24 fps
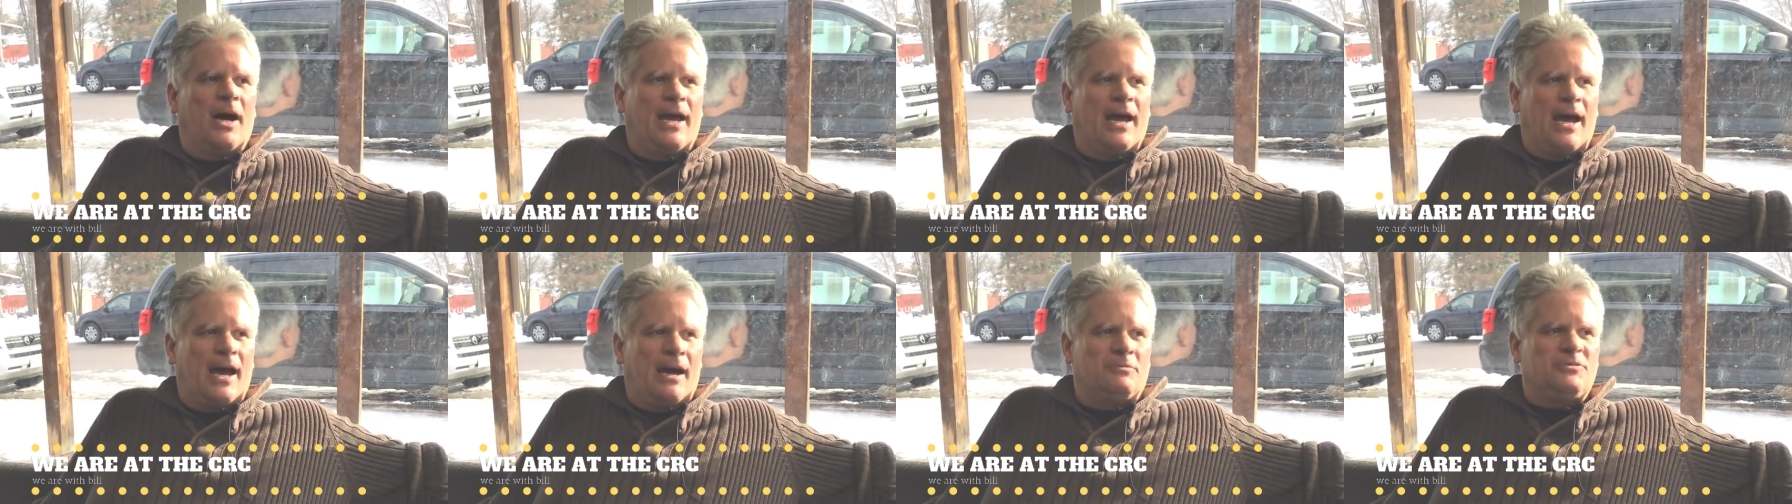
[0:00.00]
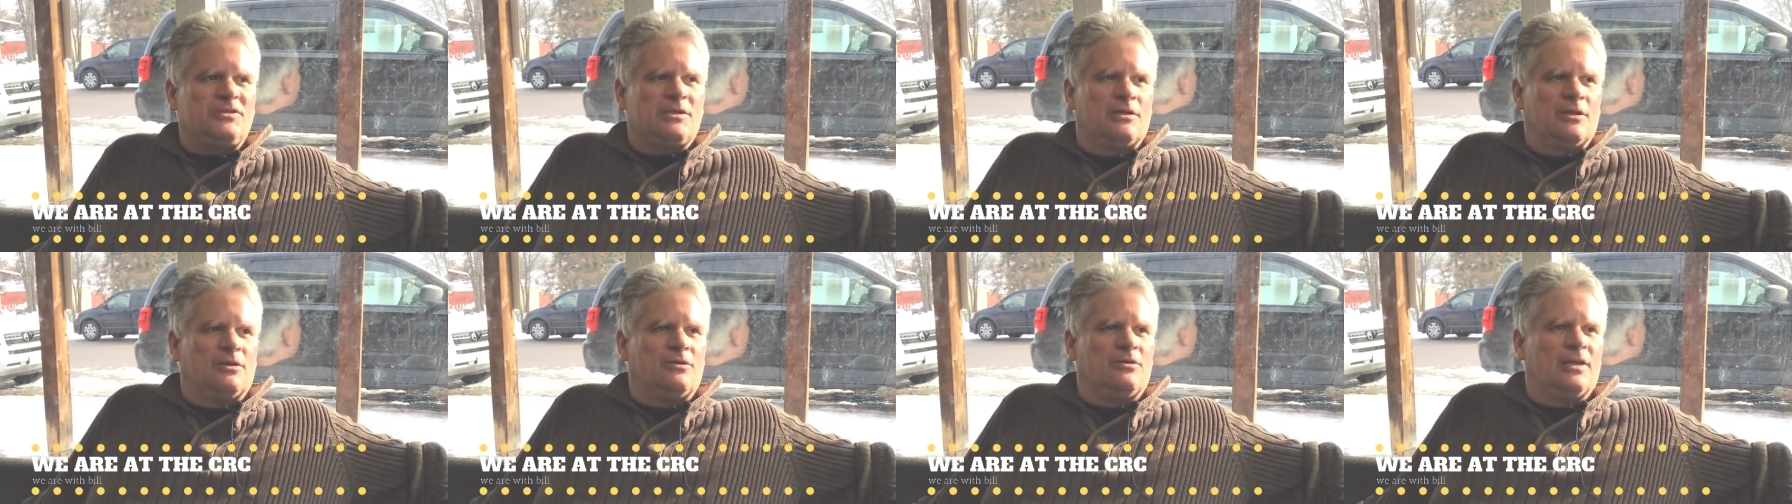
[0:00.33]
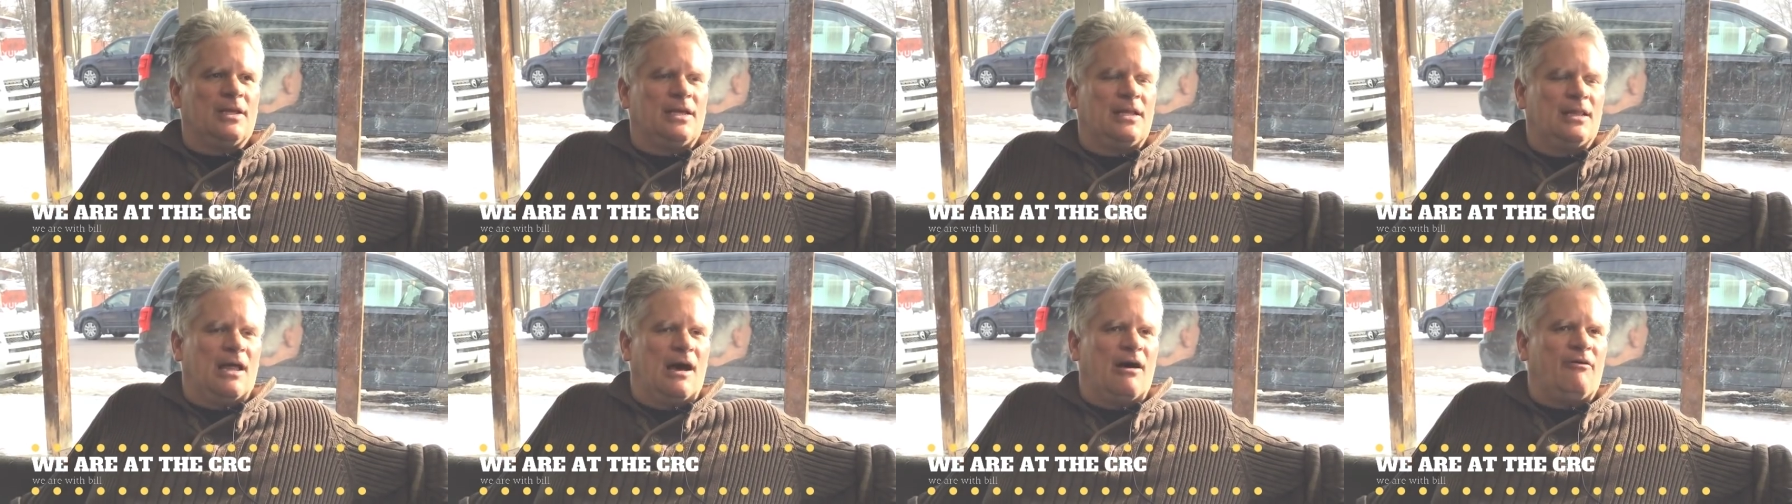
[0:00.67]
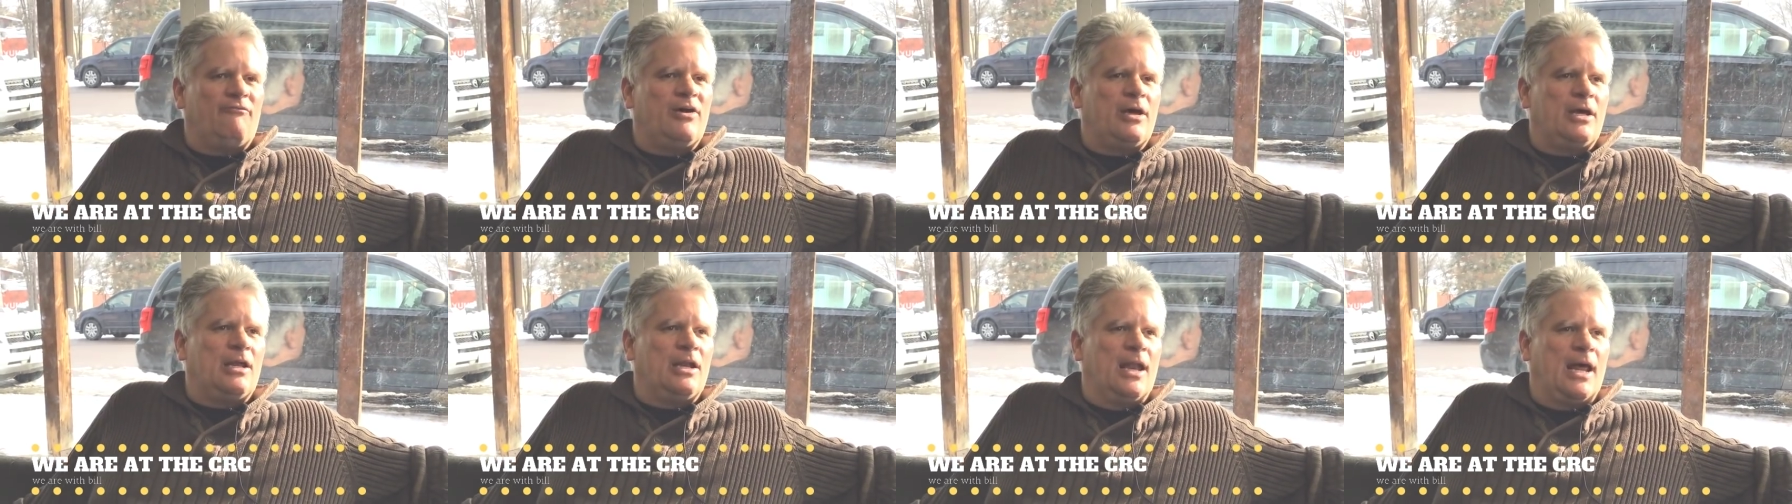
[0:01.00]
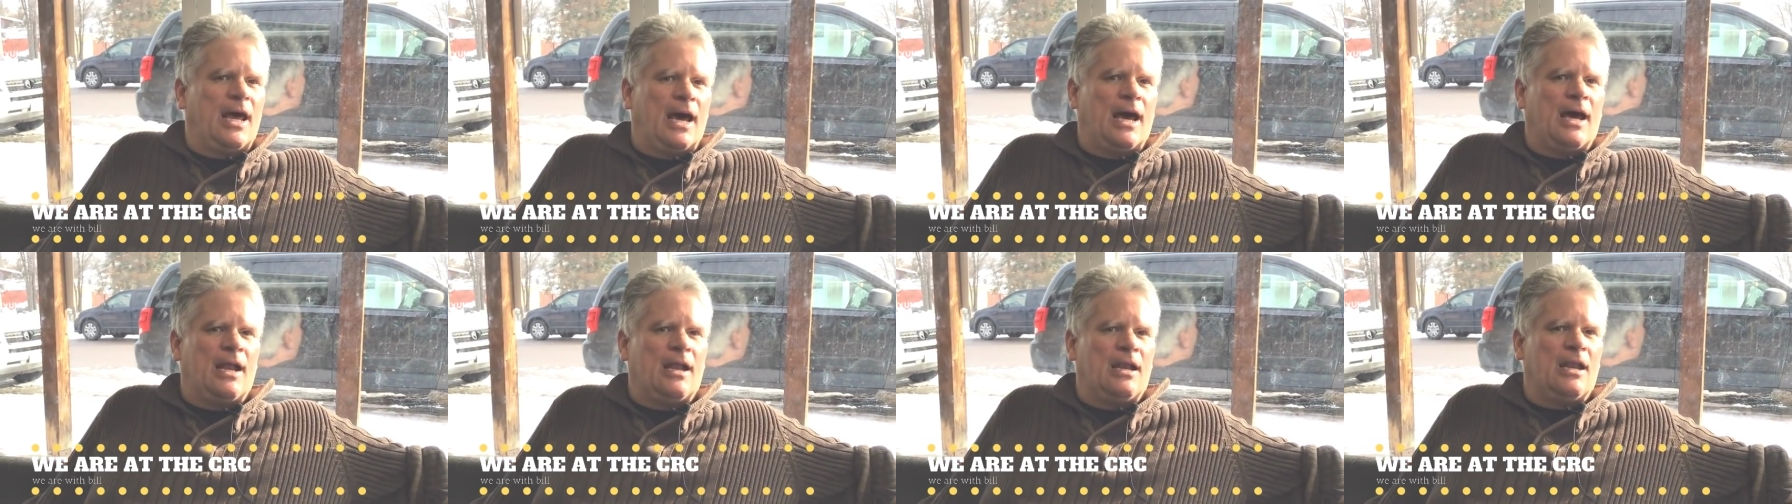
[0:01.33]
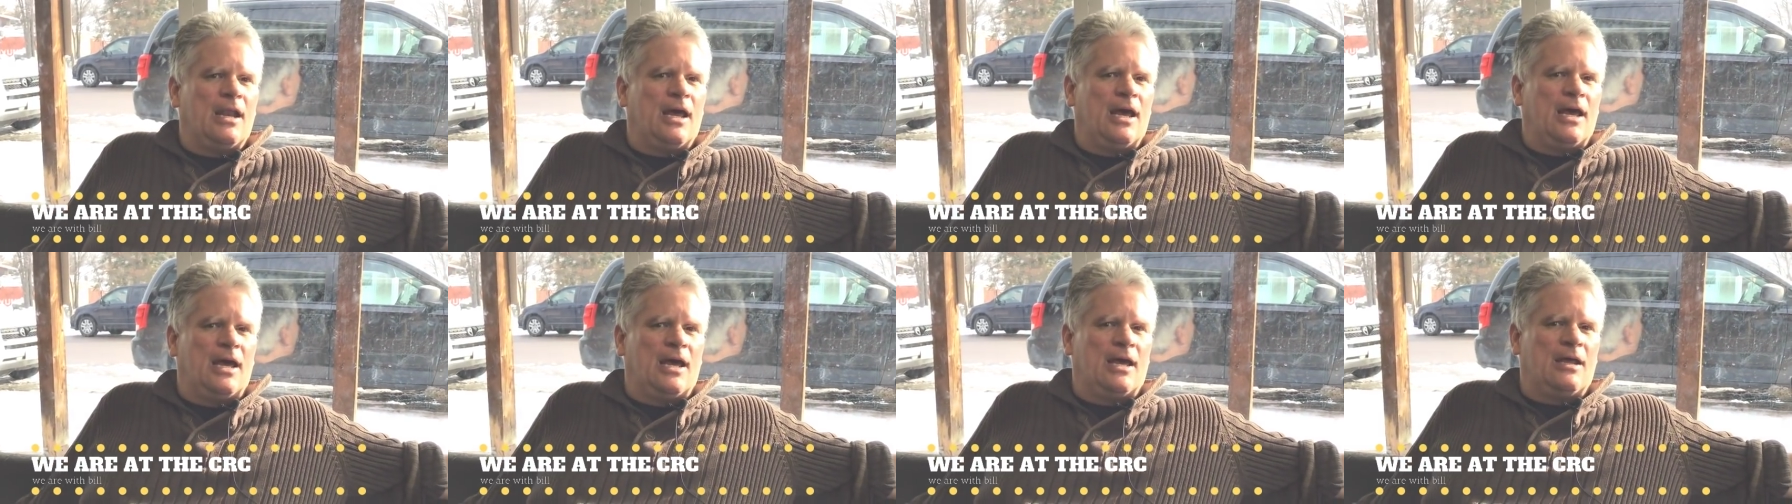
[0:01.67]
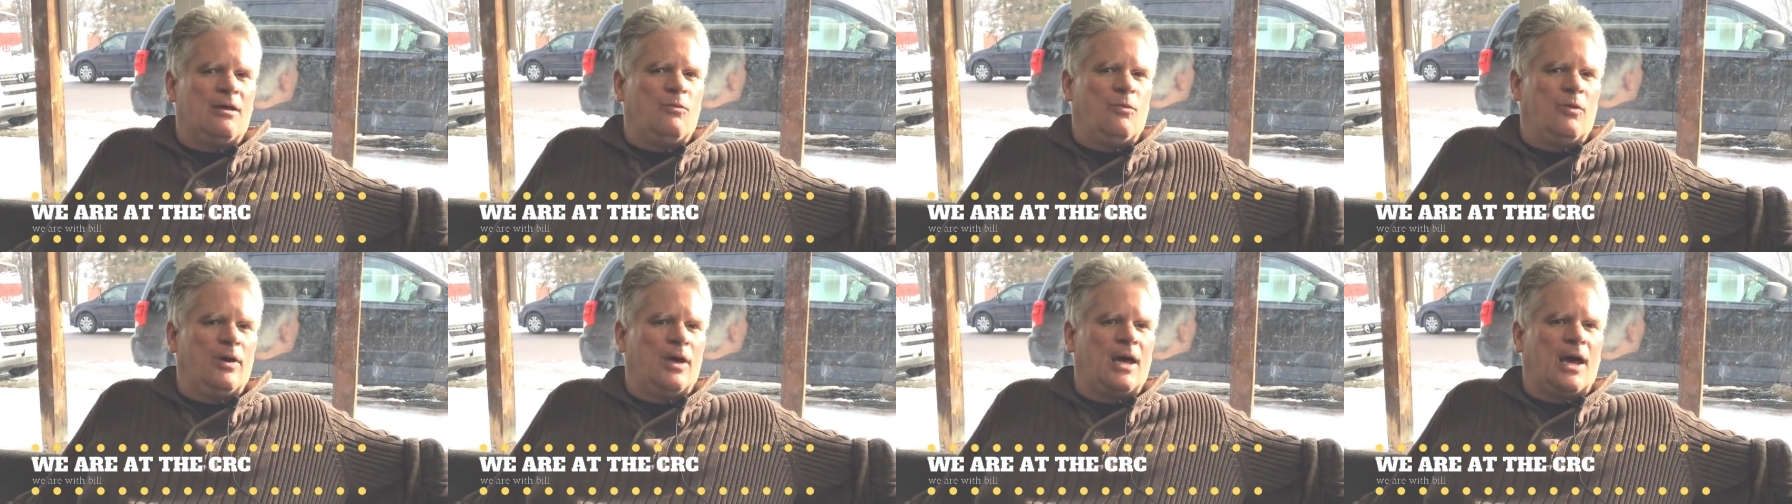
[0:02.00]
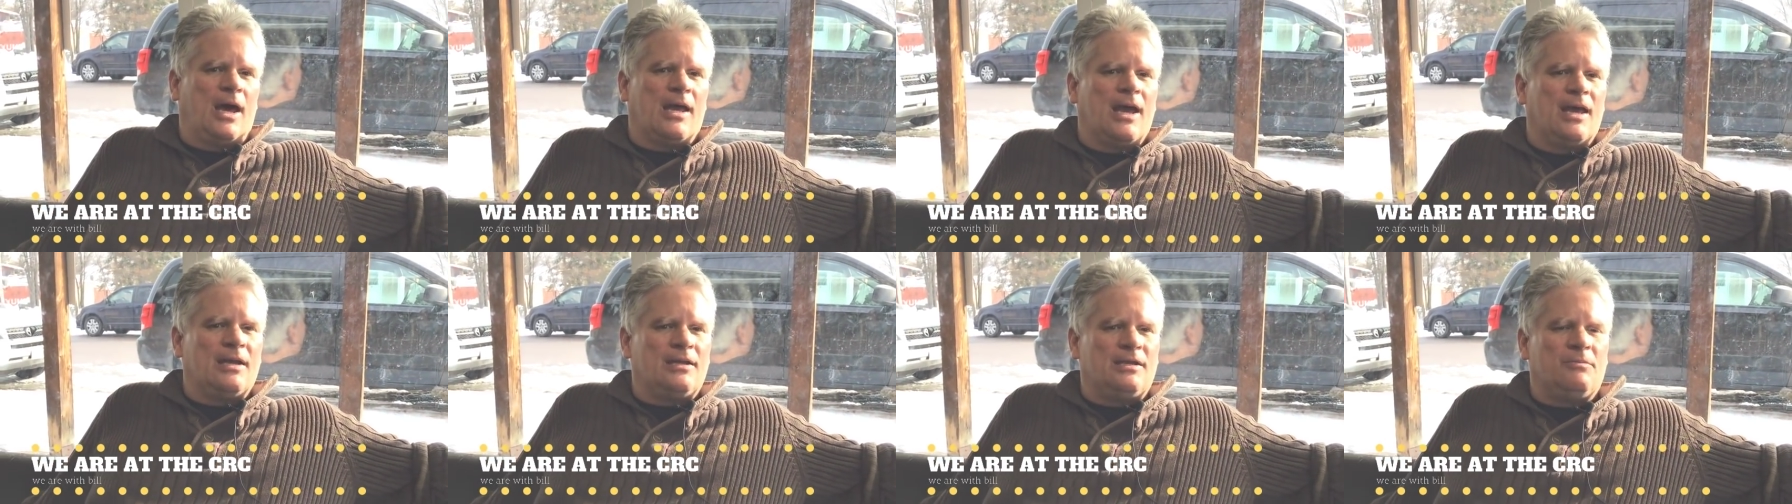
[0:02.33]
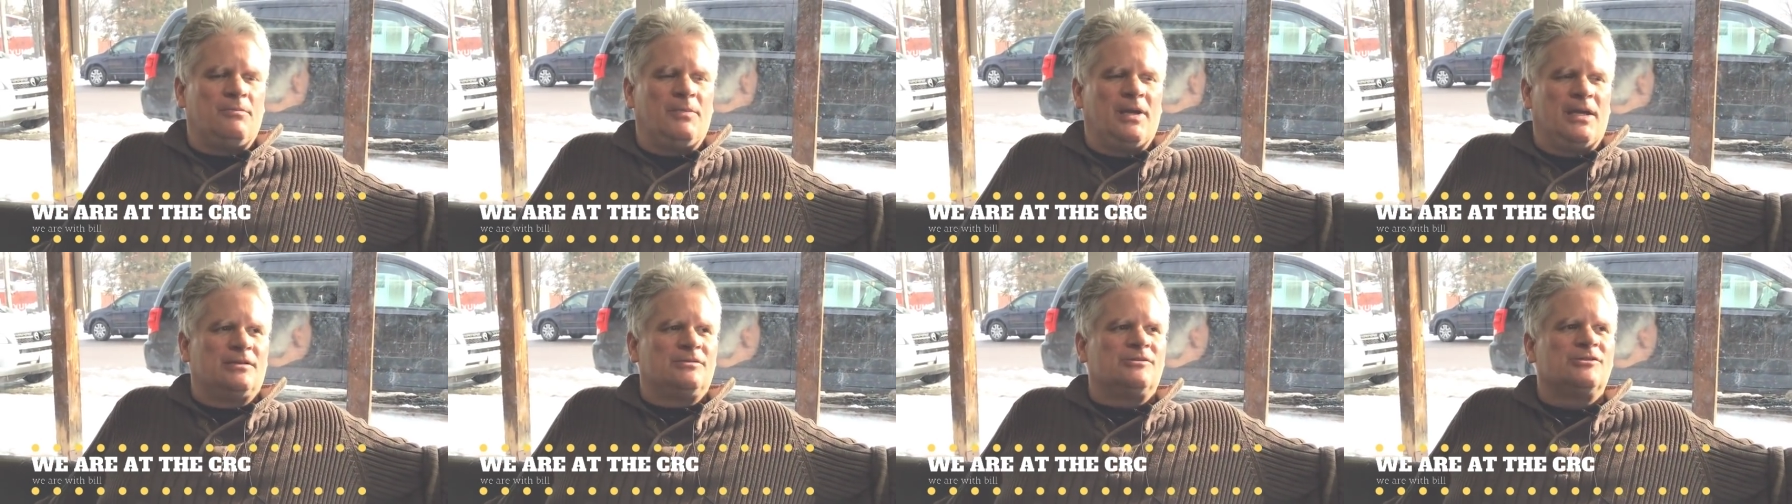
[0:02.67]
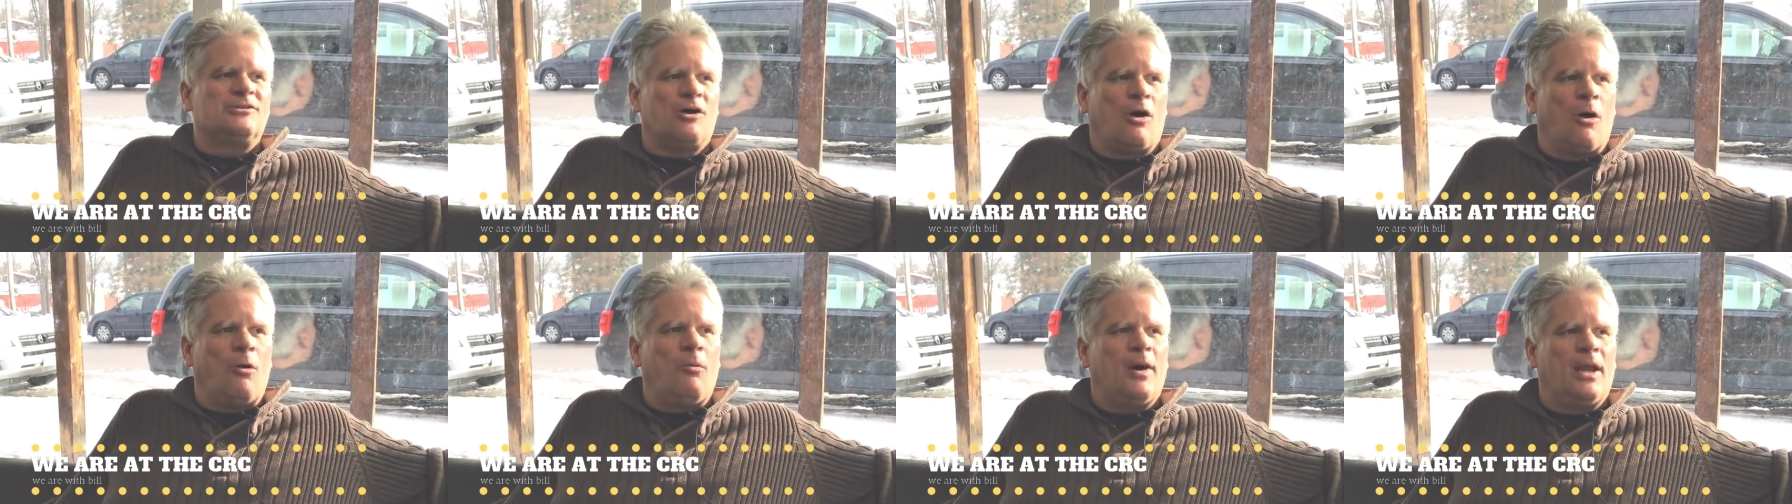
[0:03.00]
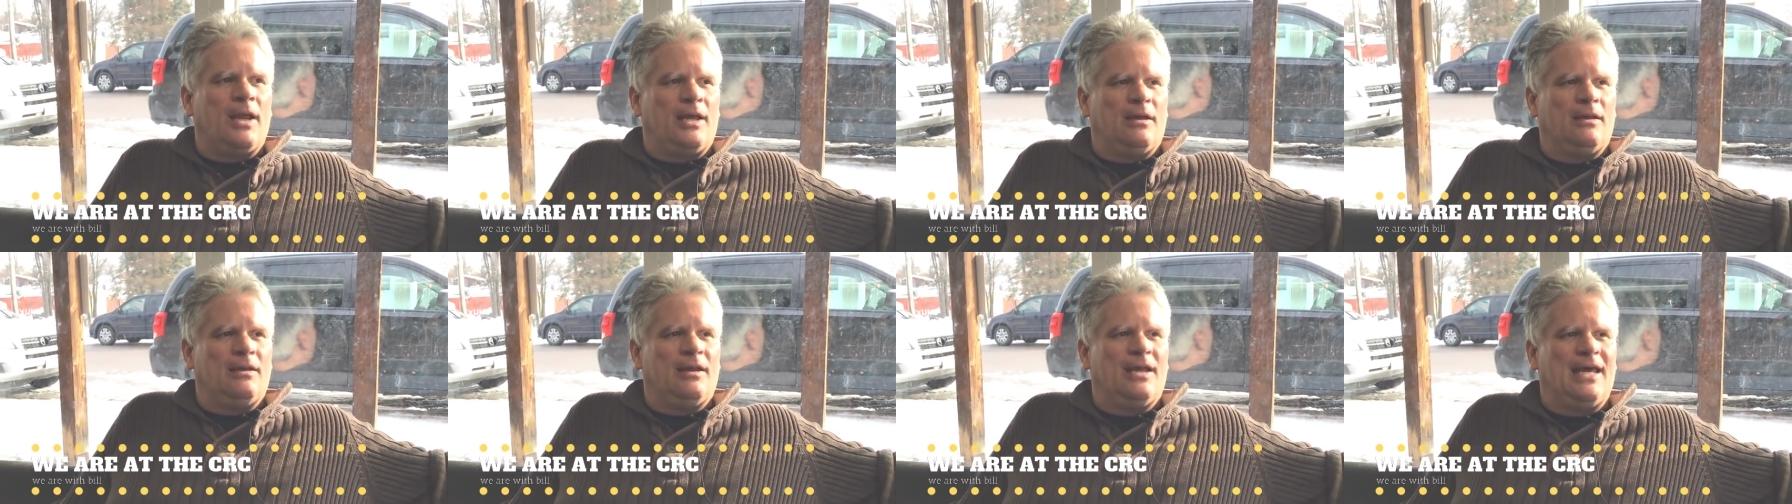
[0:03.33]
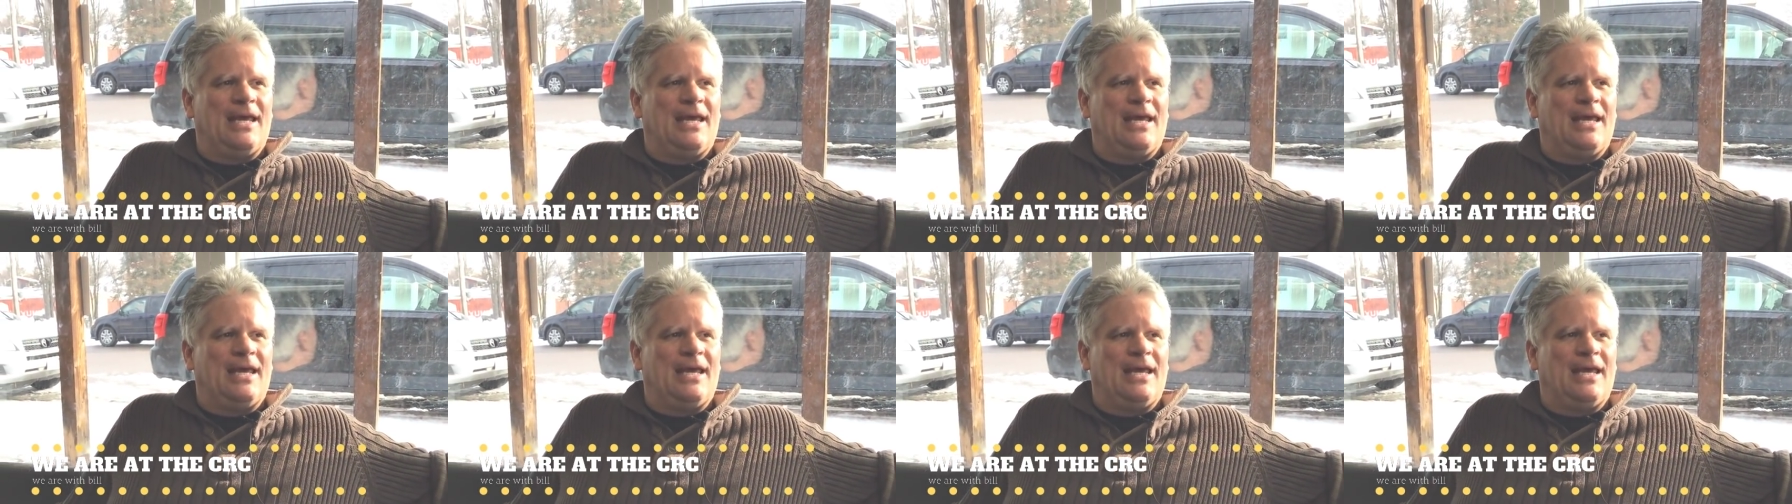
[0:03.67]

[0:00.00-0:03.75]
I absolutely love it, and it, we, I get to meet so many